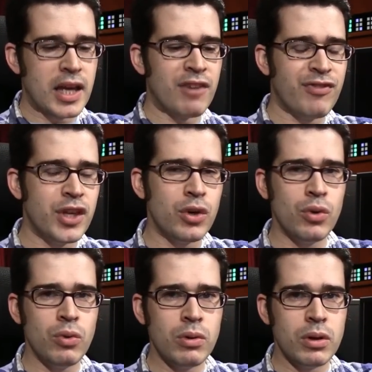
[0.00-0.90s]
If
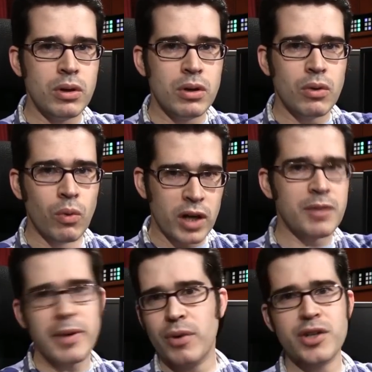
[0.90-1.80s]
you
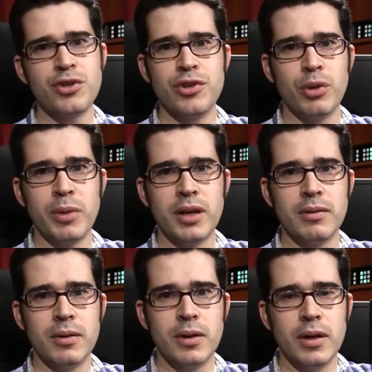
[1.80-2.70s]
want to be a registered Gnomie,
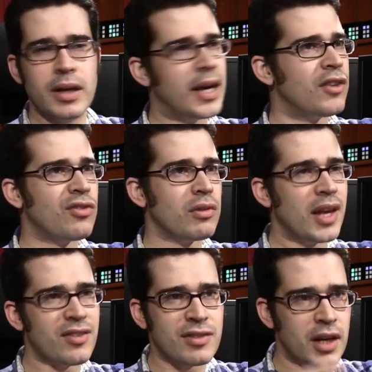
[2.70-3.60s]
it's
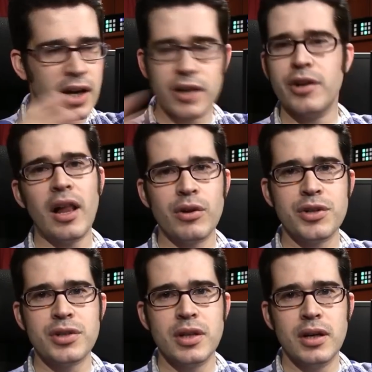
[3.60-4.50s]
less than
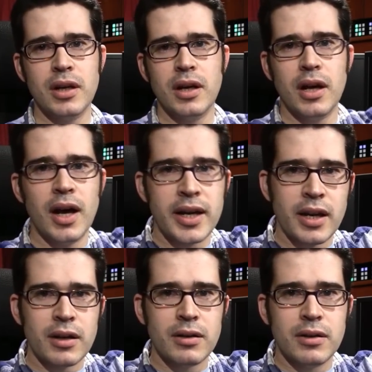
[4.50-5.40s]
$100 a
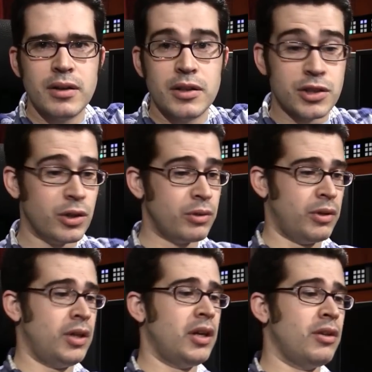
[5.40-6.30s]
year. So
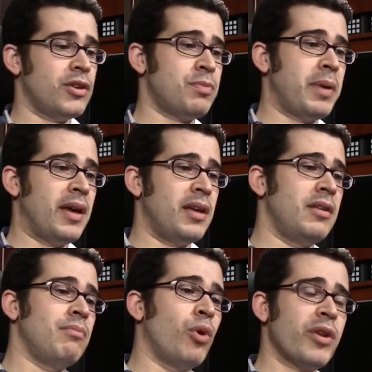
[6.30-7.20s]
you either
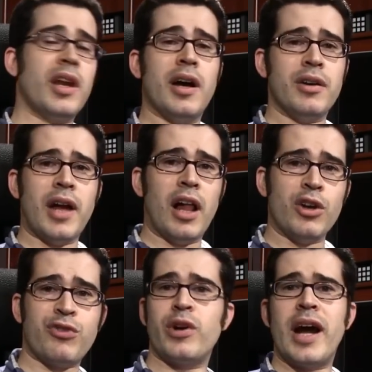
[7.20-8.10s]
spend more than
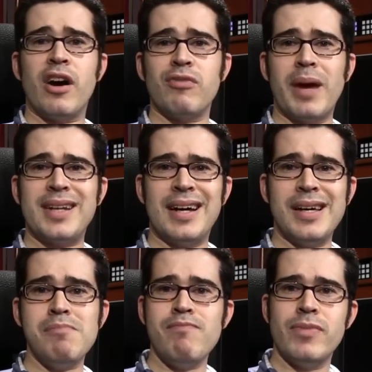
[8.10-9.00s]
$100 for an hour of my
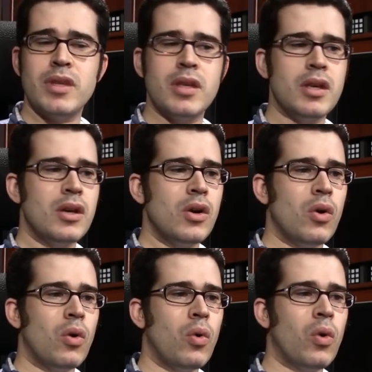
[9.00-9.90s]
time,
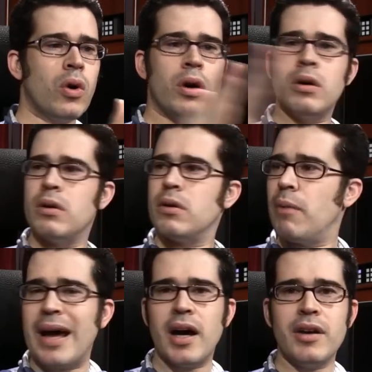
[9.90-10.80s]
or
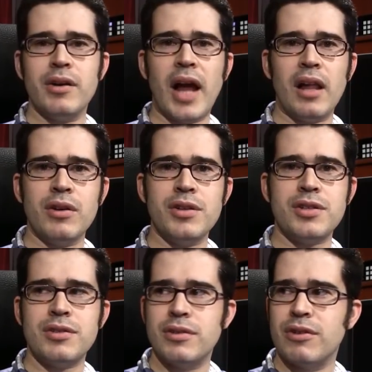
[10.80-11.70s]
about
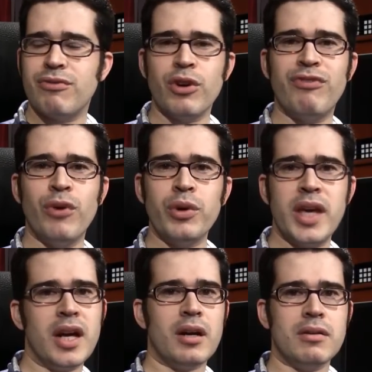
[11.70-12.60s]
$100 for a full
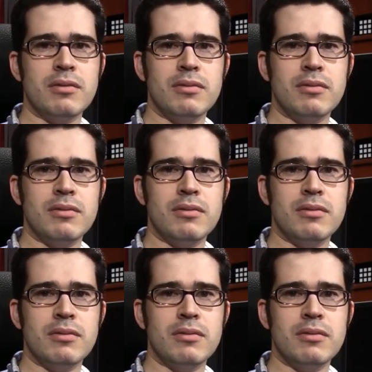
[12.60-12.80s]
year,